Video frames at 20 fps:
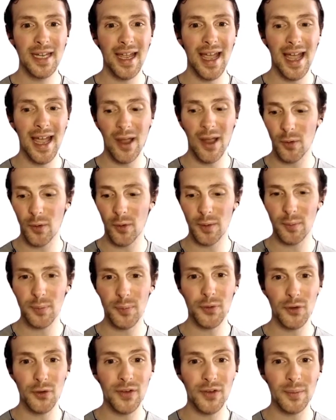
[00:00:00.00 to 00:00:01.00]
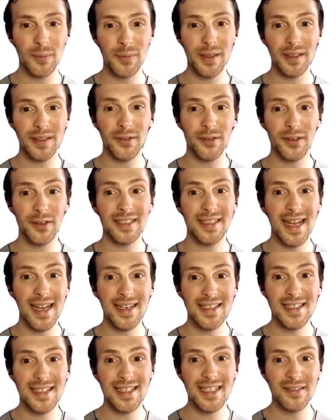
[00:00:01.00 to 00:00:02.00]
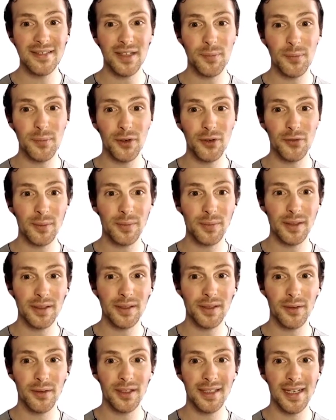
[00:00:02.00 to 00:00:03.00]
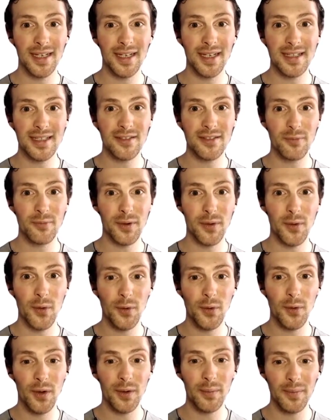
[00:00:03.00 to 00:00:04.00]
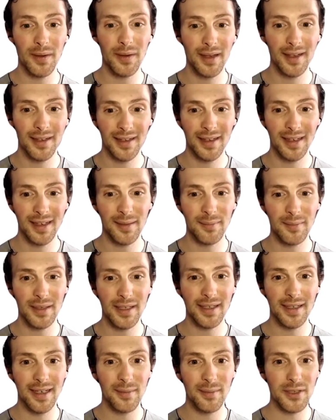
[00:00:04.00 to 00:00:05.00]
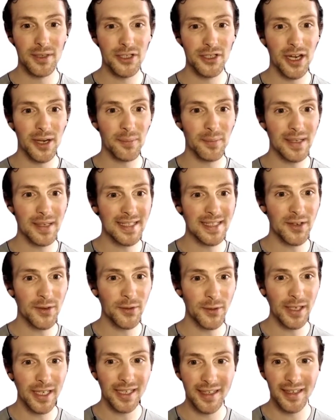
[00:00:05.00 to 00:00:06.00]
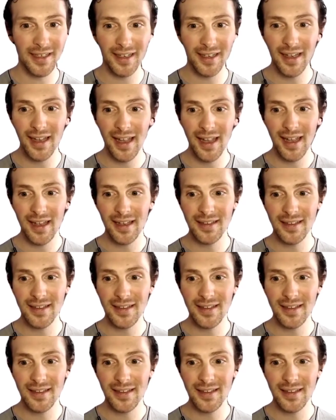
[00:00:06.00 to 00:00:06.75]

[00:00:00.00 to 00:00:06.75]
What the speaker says: our Profile Builder Intensive, the Profile Builder Intensive program. Let me share my screen. So